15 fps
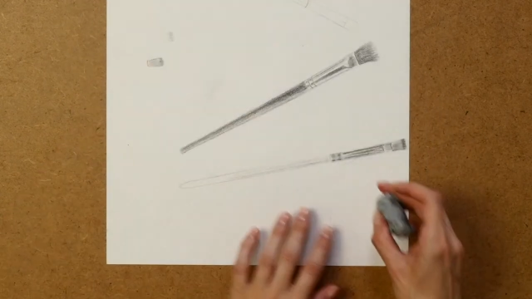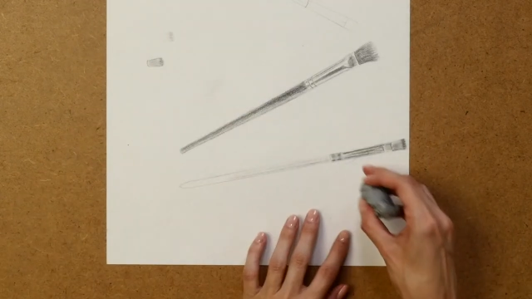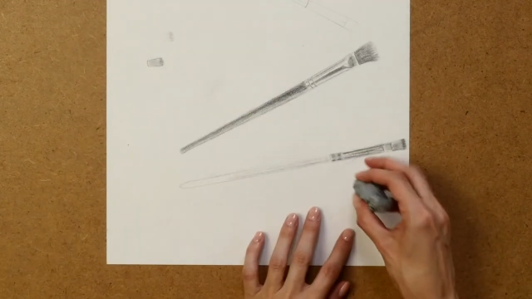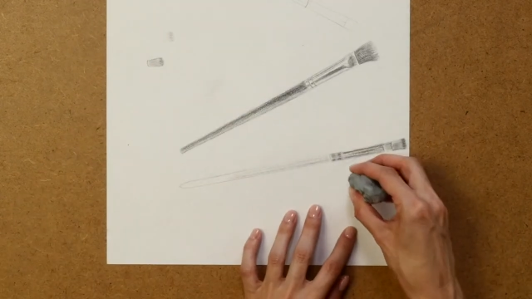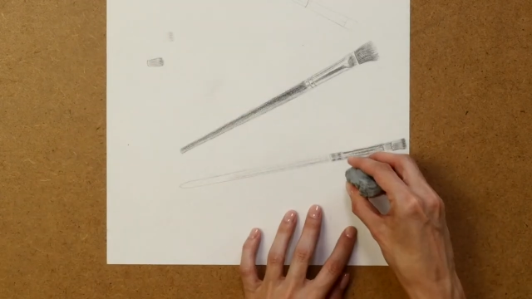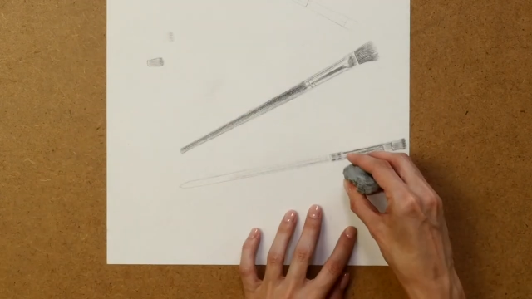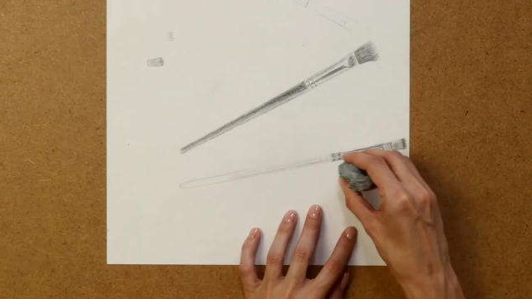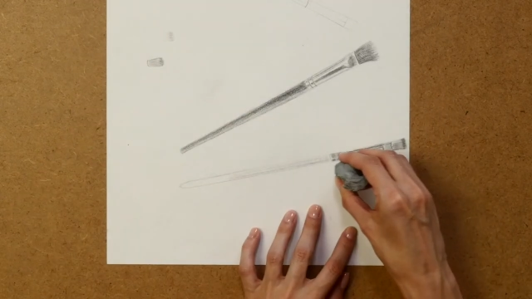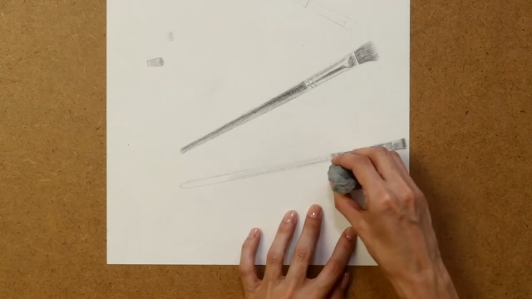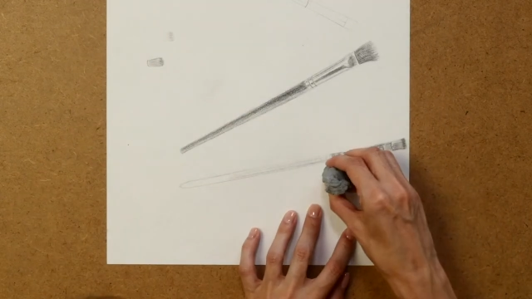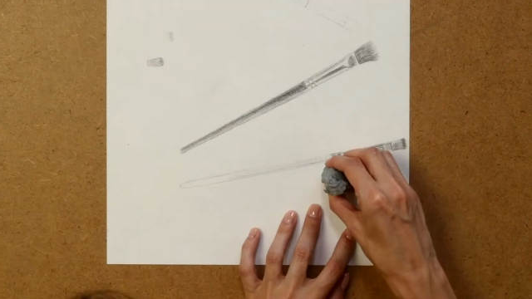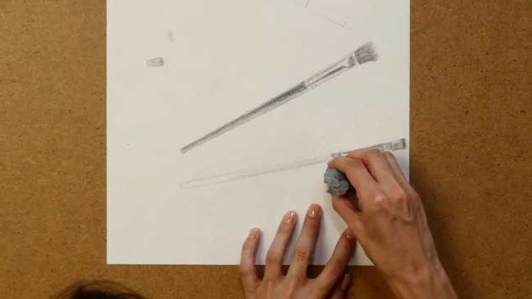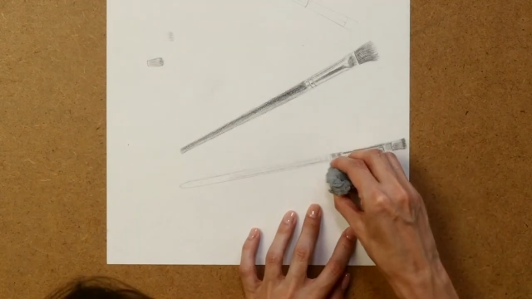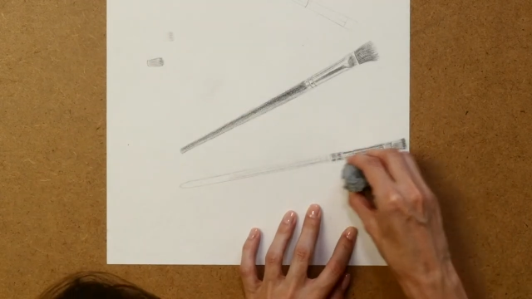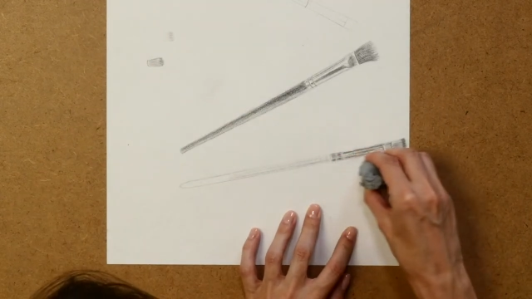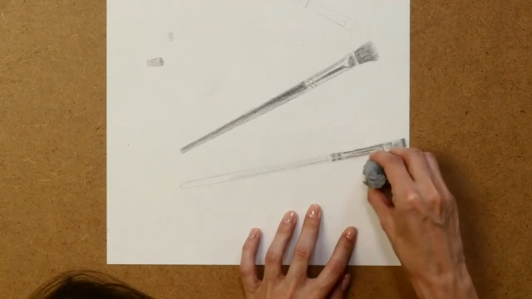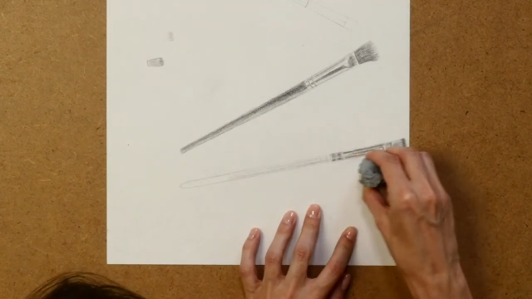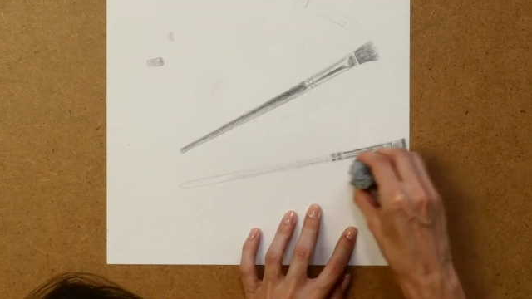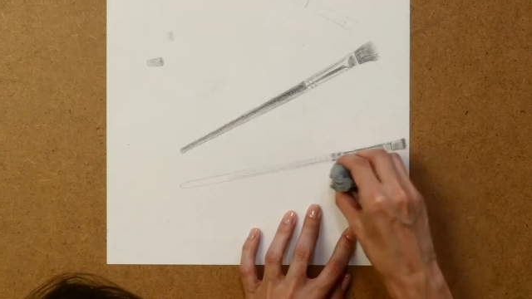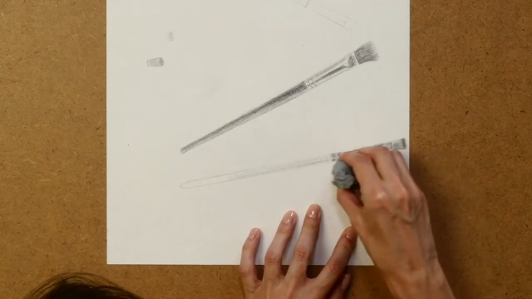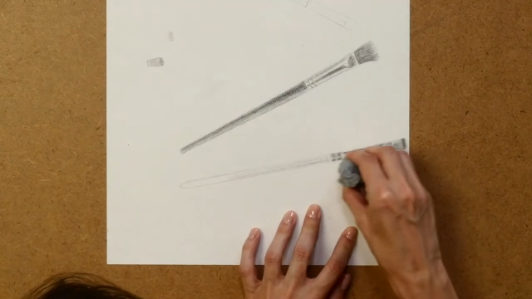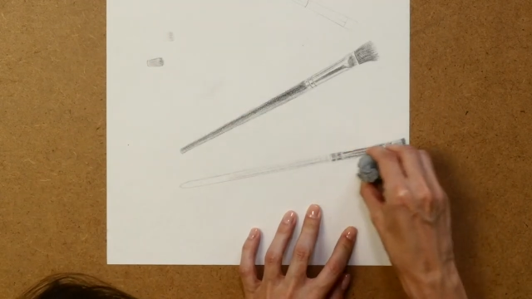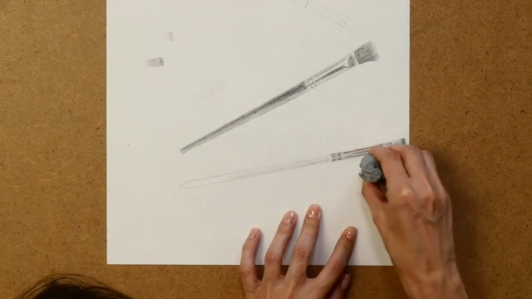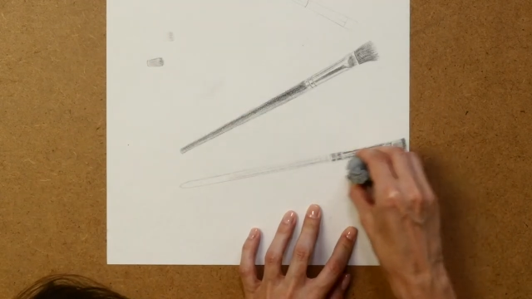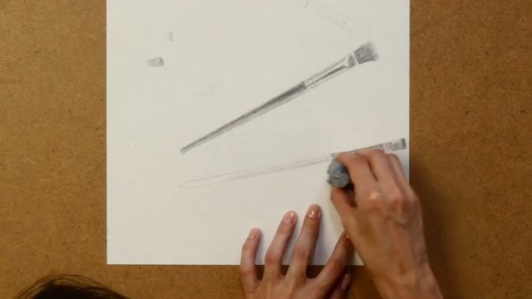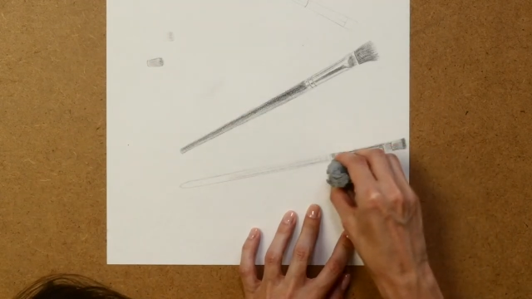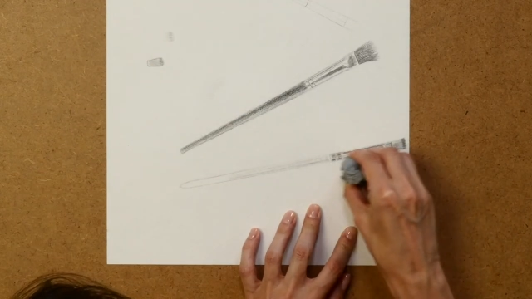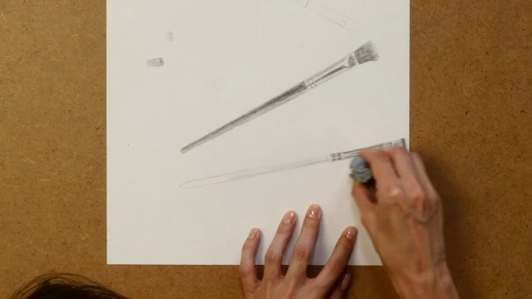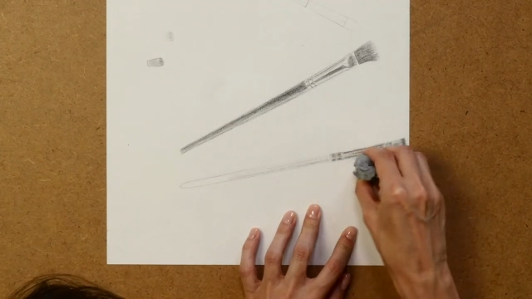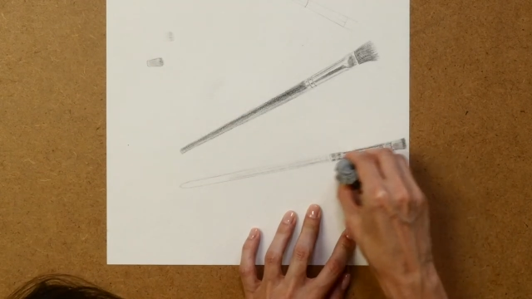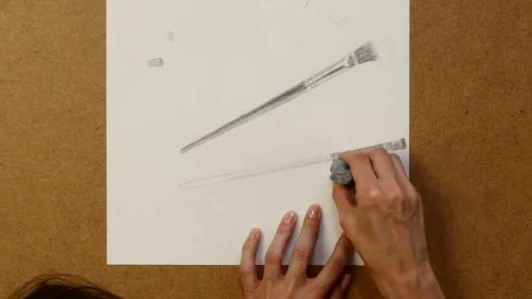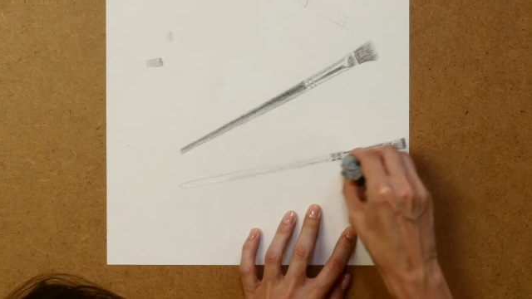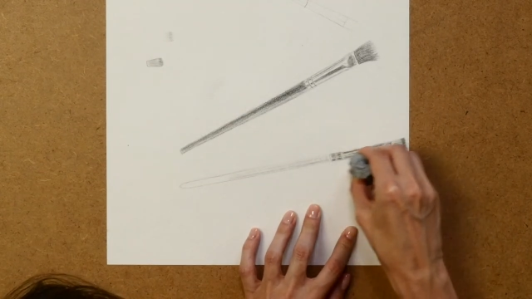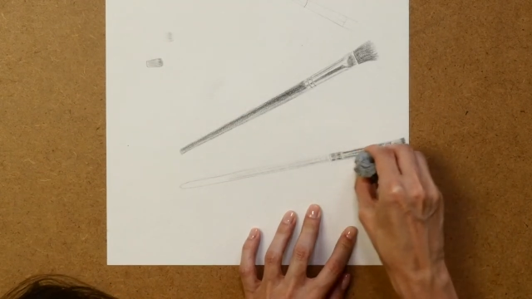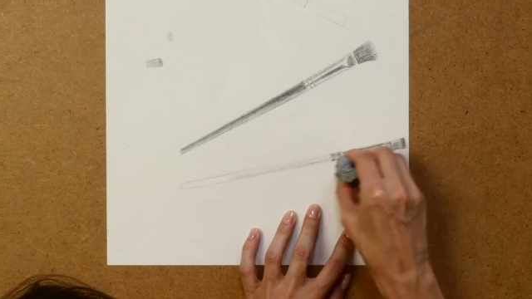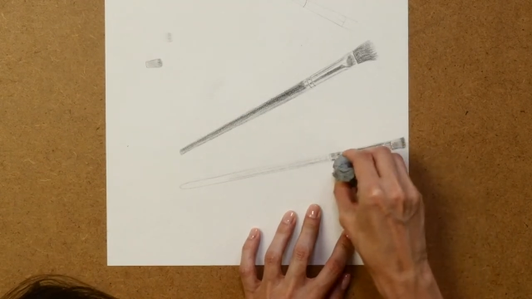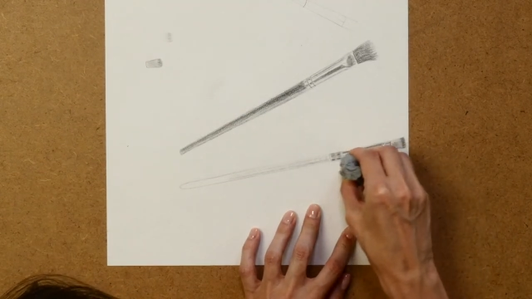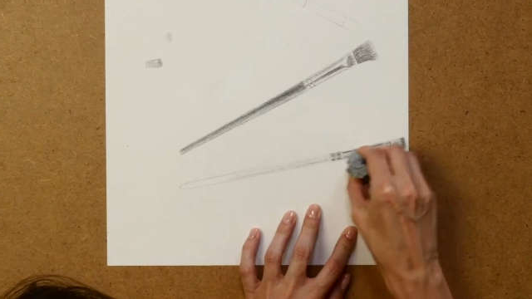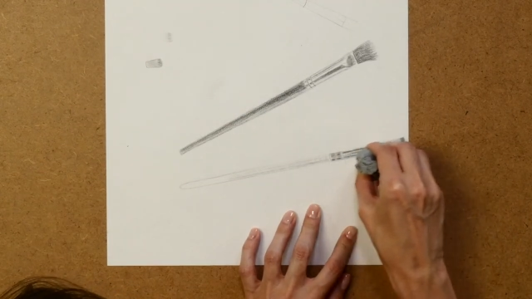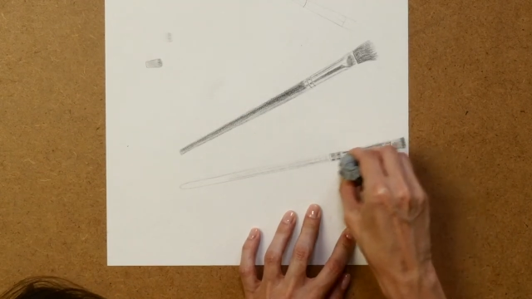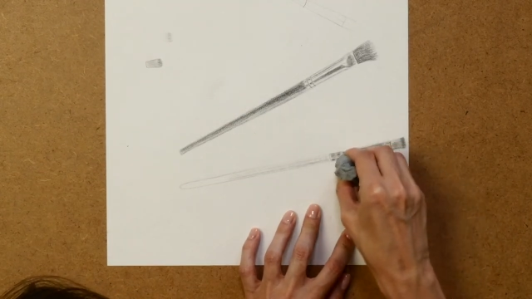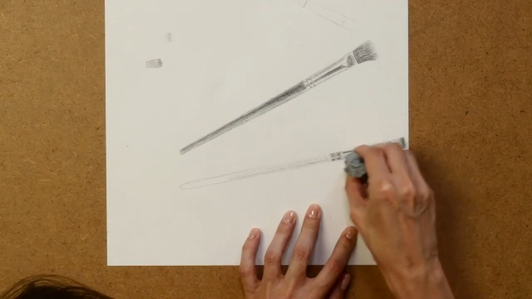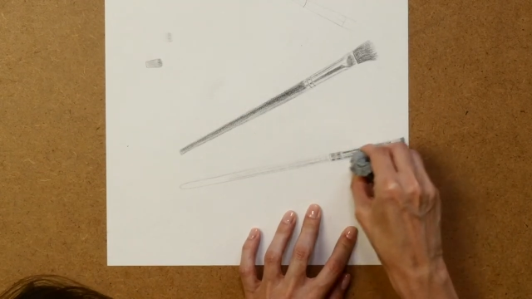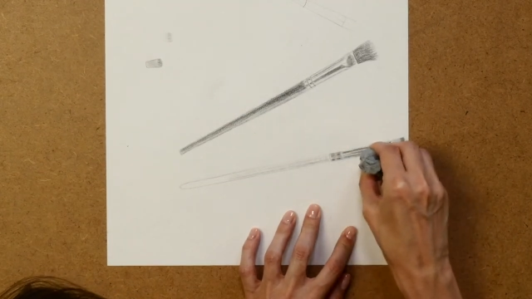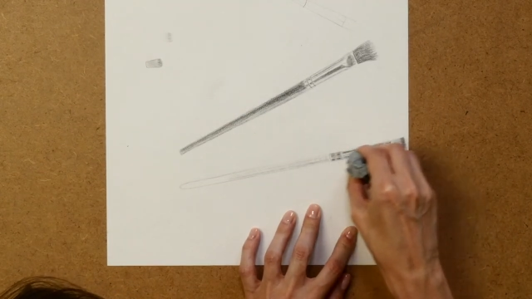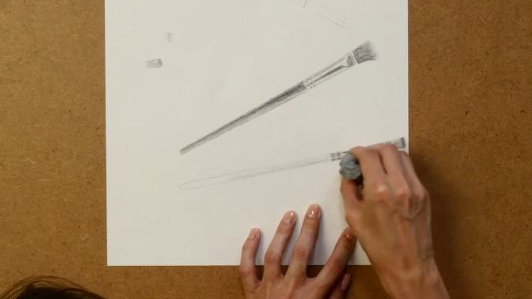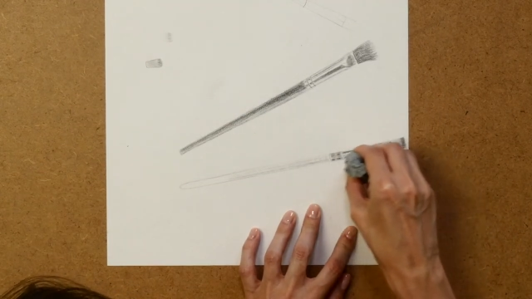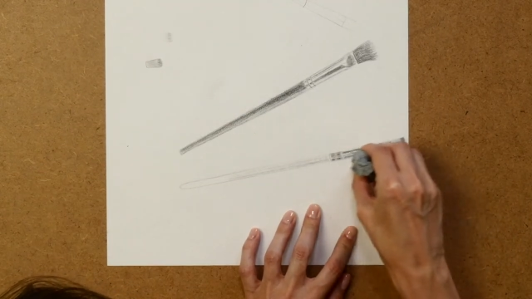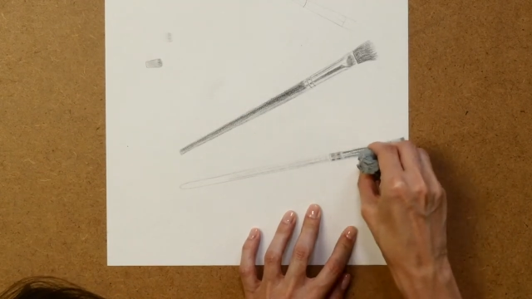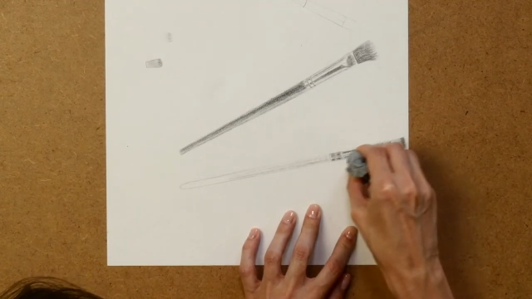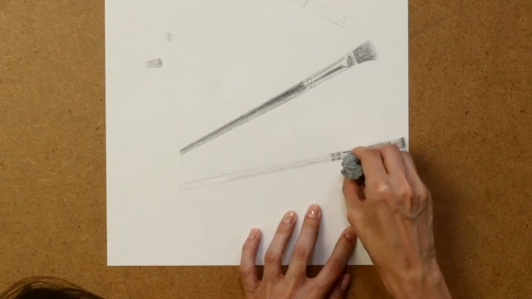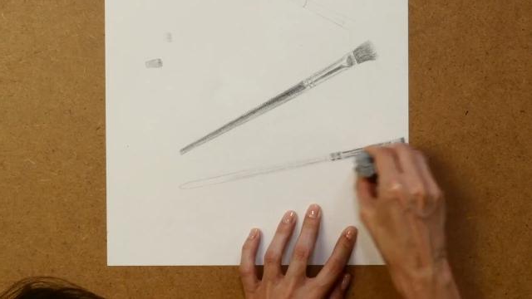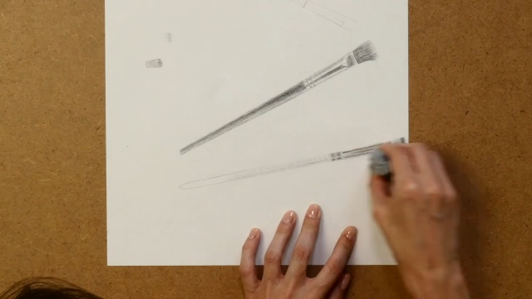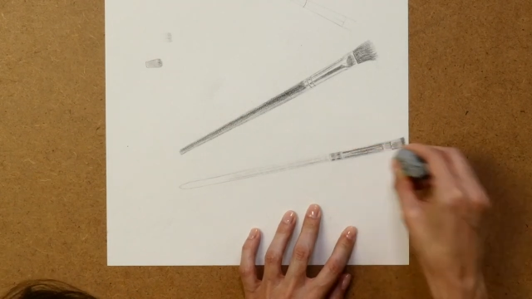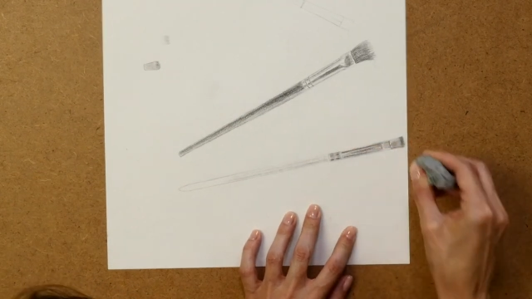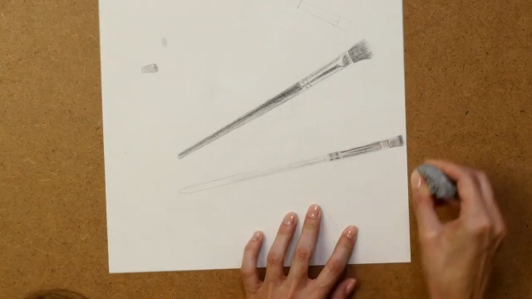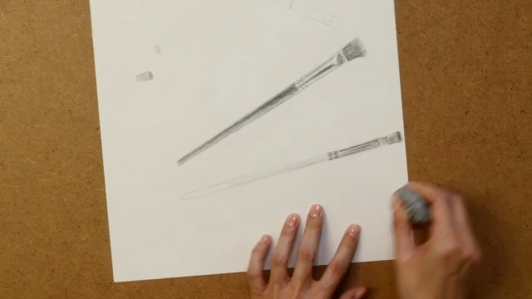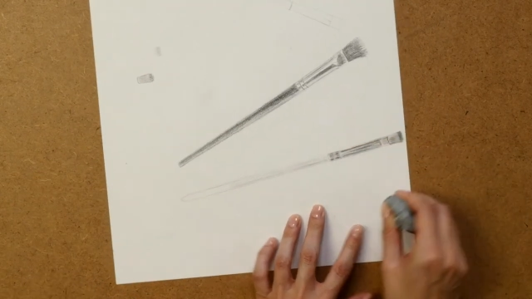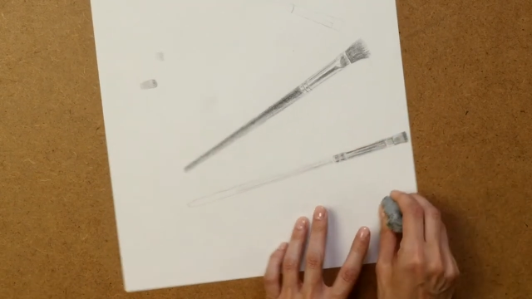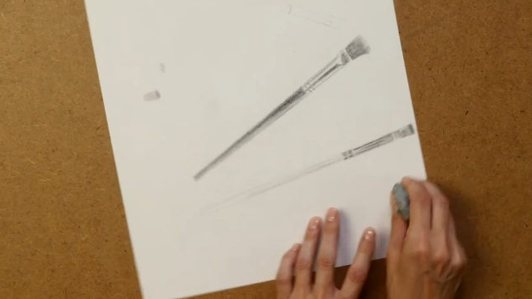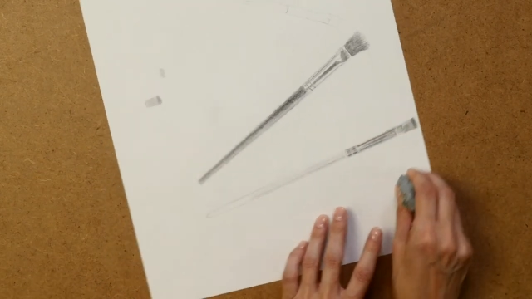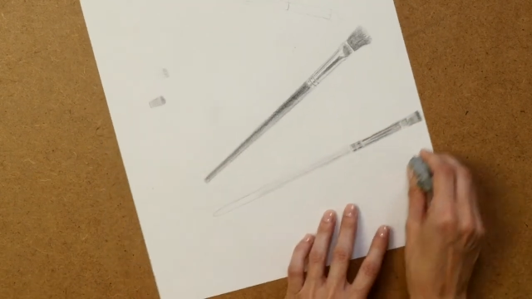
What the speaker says: [unreadable: no face in view]